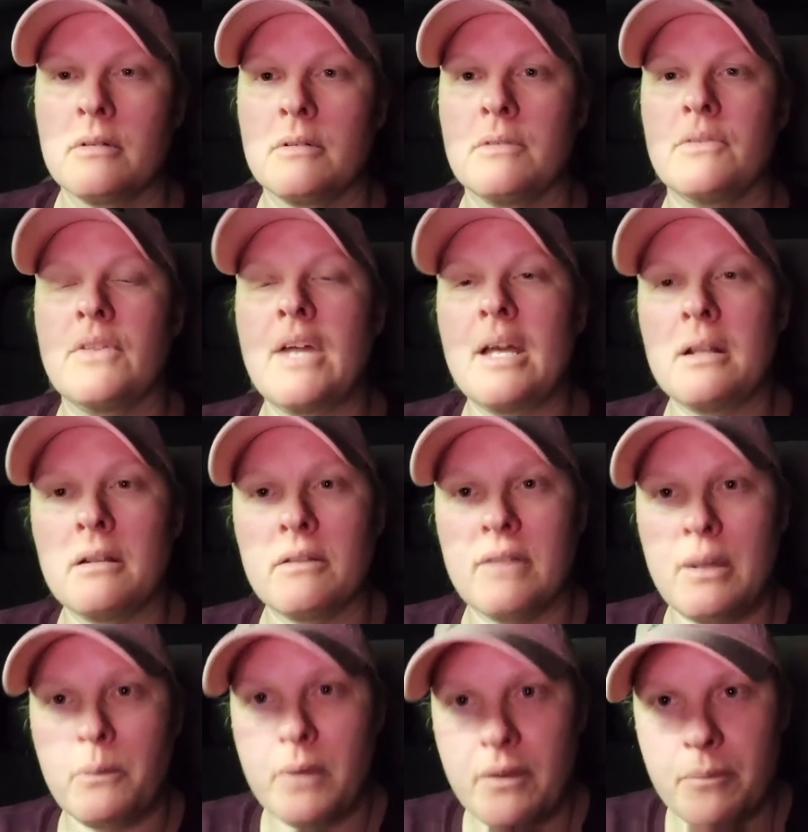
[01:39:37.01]
that
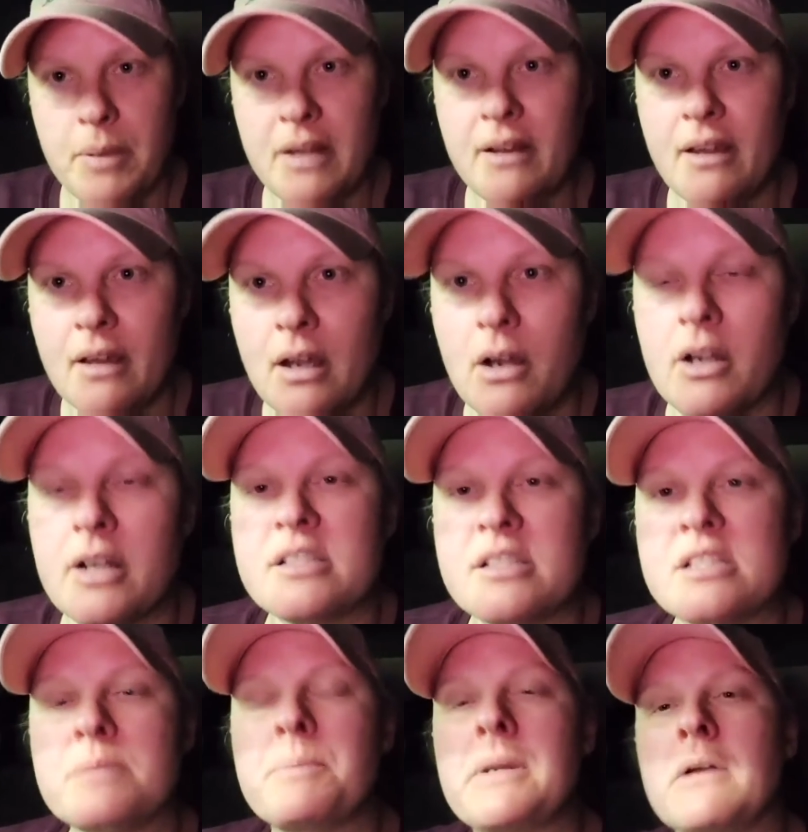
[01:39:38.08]
that we've been are
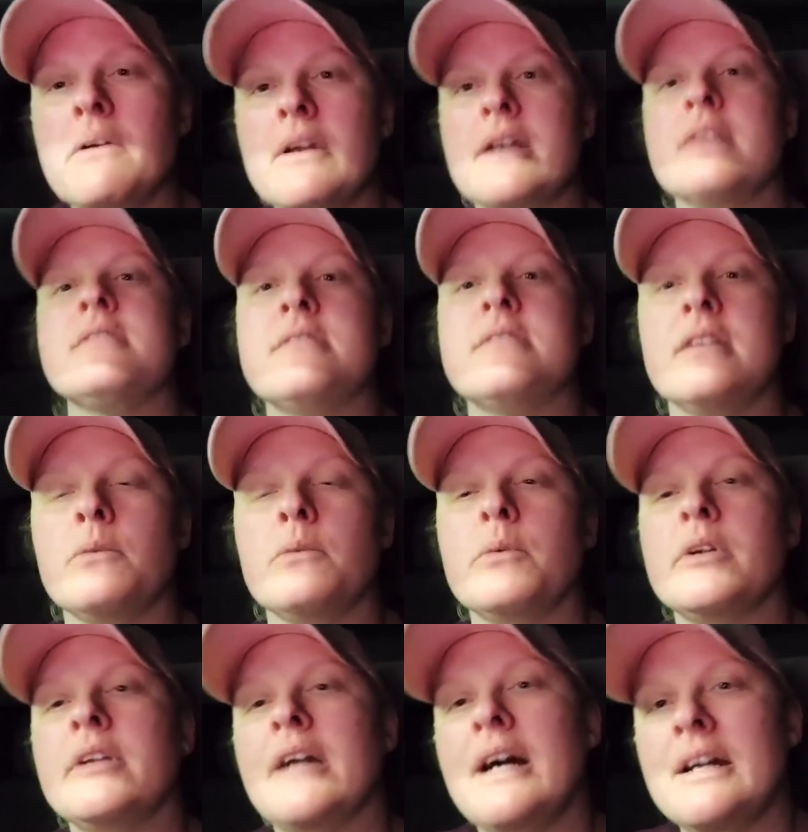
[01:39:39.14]
experienced in
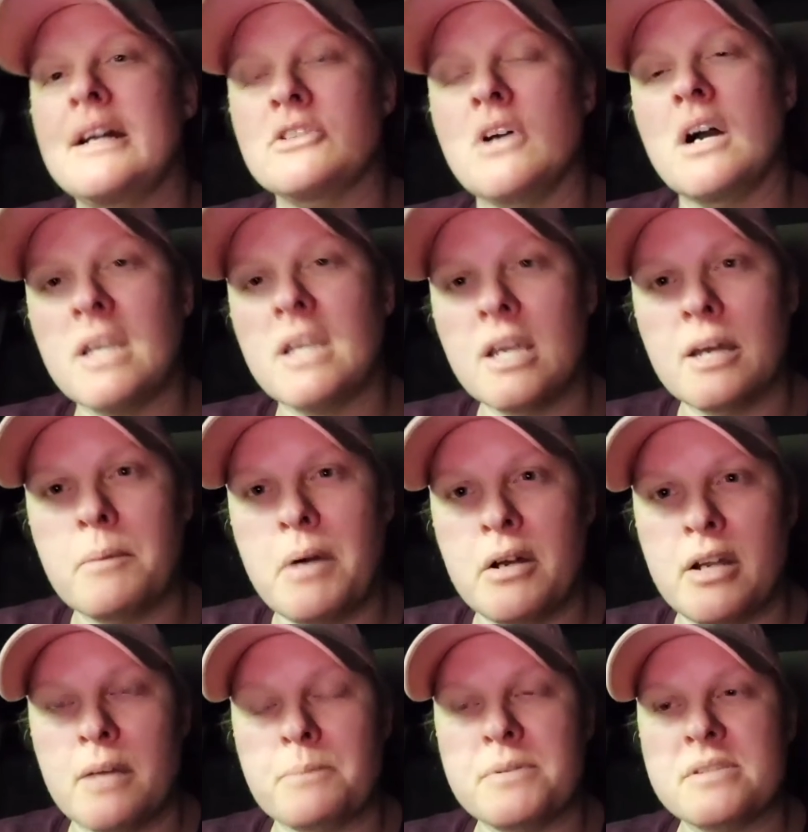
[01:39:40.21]
we're not talking about
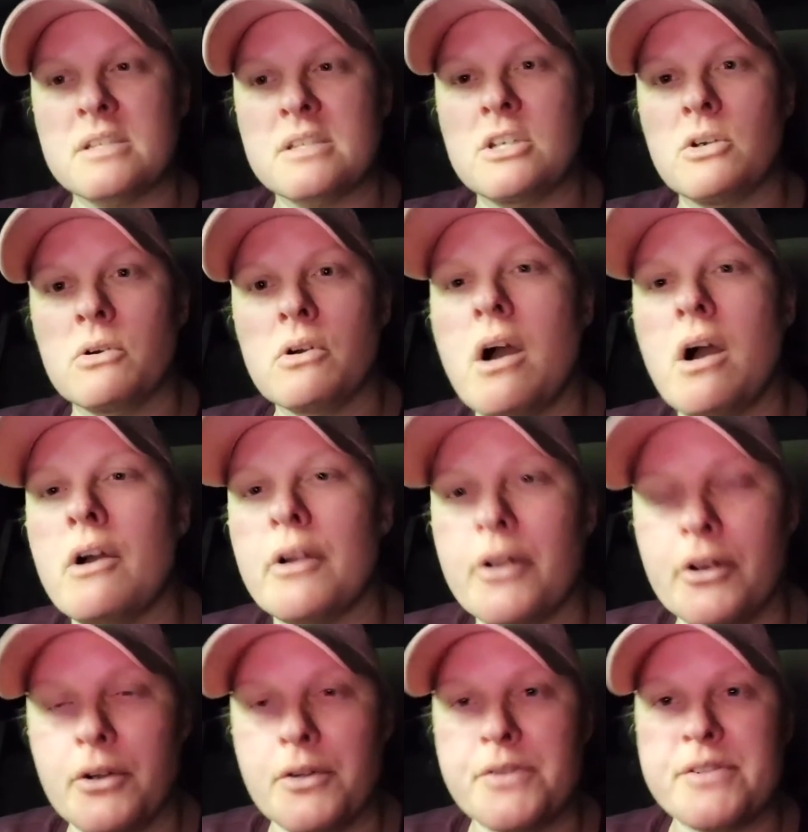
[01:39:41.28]
obscure
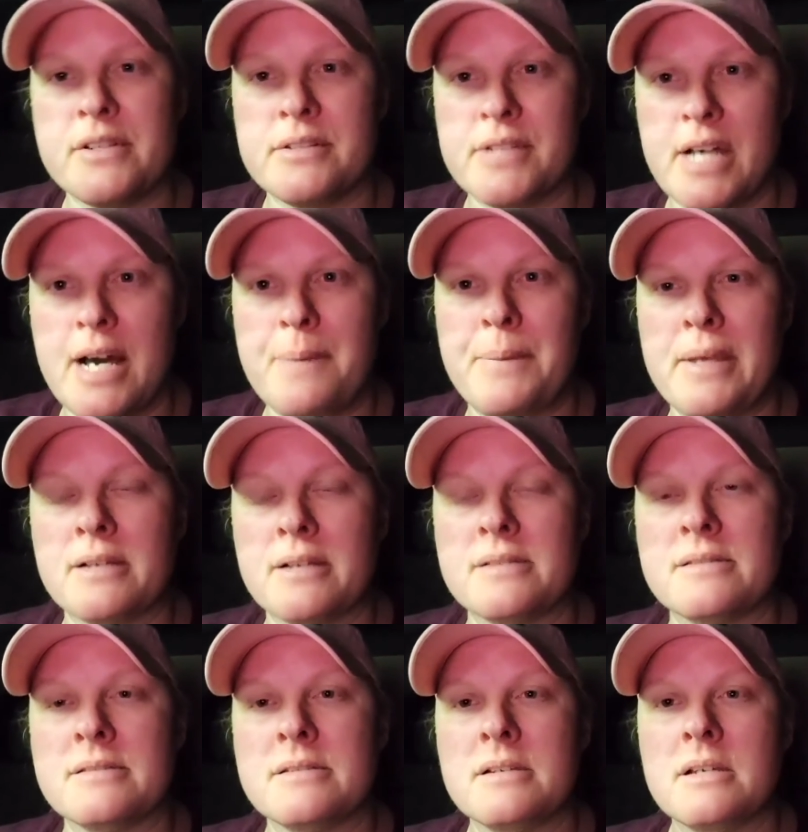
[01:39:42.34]
articles on
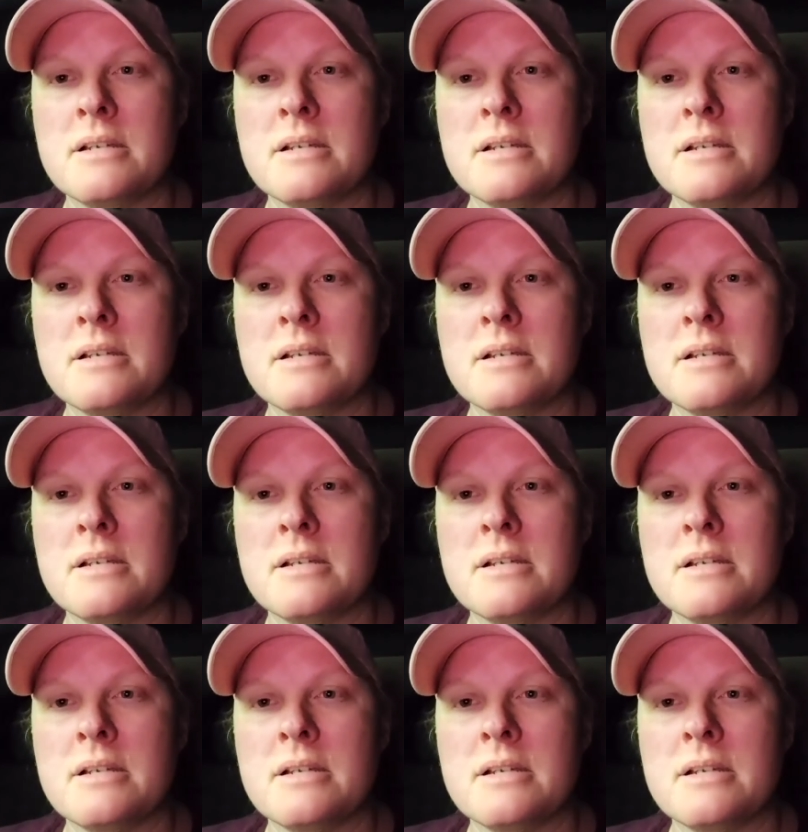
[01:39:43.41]
topics